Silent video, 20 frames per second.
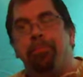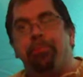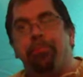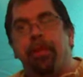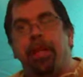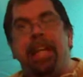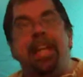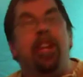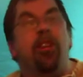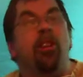
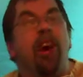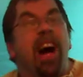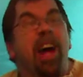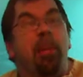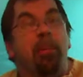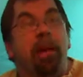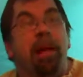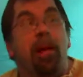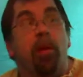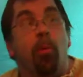he didn't know how
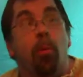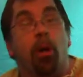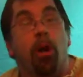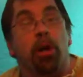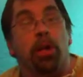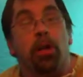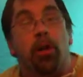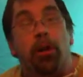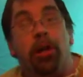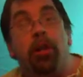to make it
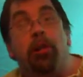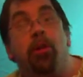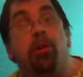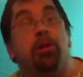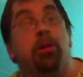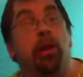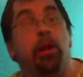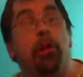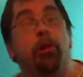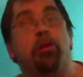work. He didn't know
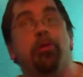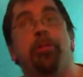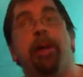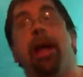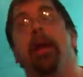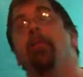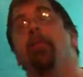what the clues meant.